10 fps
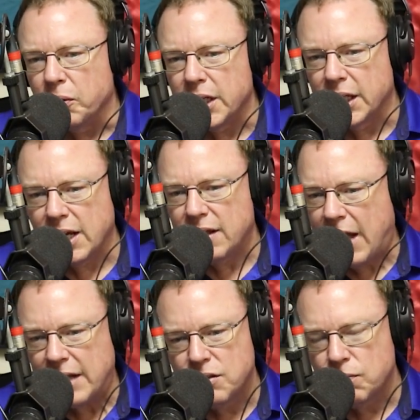And again,
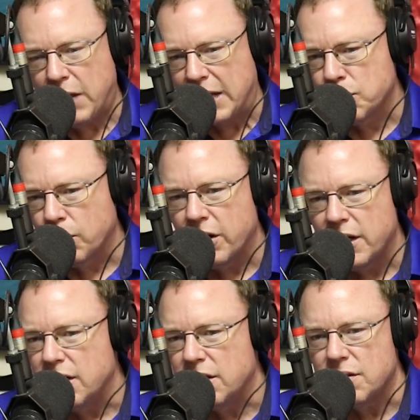that's where it
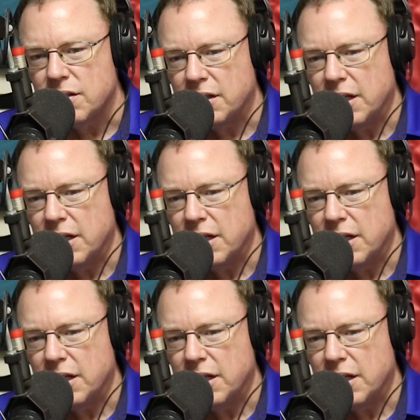is at